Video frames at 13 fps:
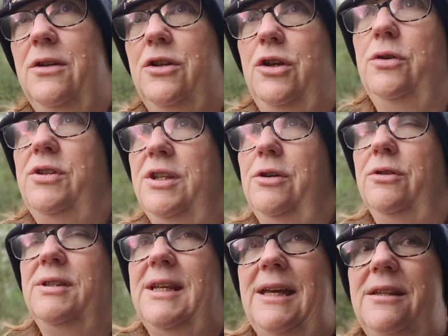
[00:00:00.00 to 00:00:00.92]
using your
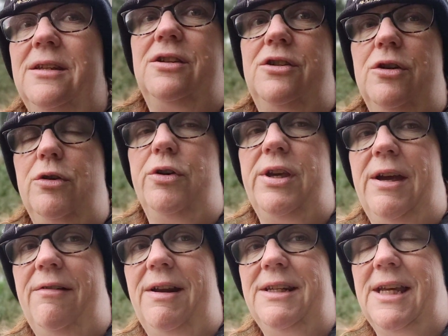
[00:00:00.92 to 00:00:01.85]
data to do your
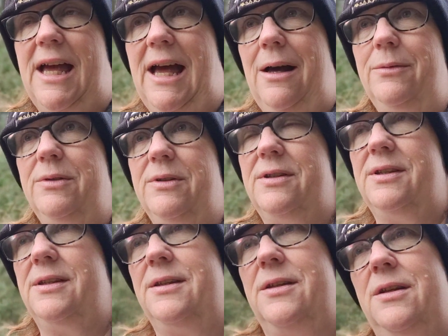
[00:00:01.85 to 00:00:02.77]
year-end
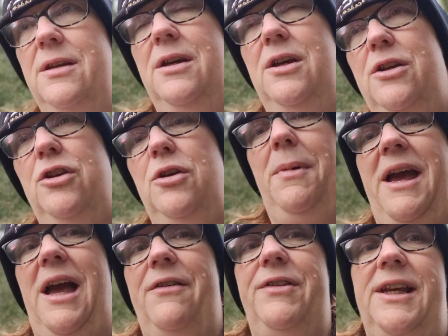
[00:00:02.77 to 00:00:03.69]
accounts. You may
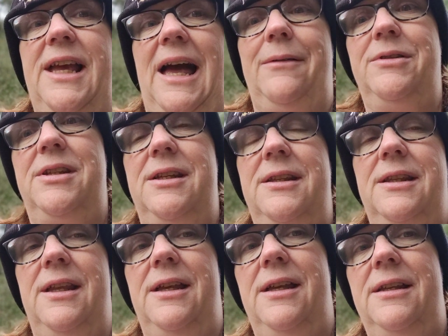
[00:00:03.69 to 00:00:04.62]
have an accountant
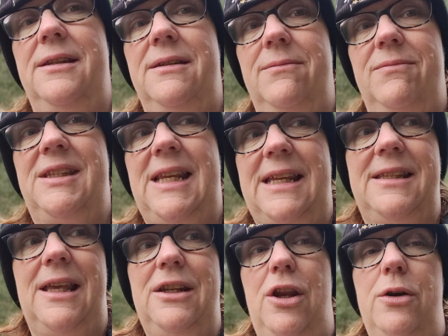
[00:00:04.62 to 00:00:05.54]
that says
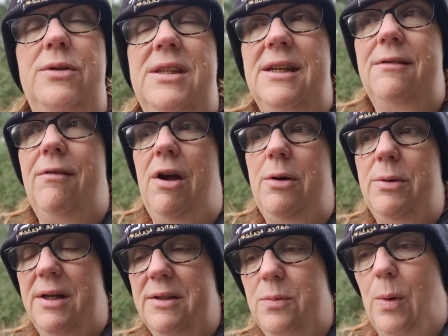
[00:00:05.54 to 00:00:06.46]
they know Xero
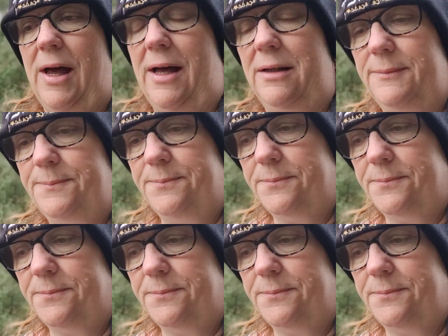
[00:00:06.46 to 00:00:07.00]
as well.